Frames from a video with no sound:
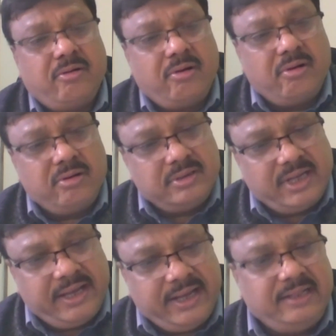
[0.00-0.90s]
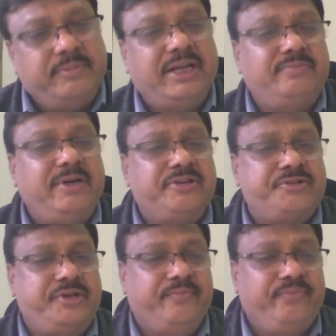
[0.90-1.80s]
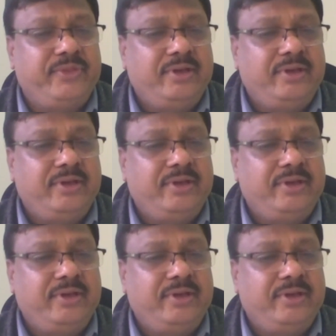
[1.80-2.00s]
or the health management stream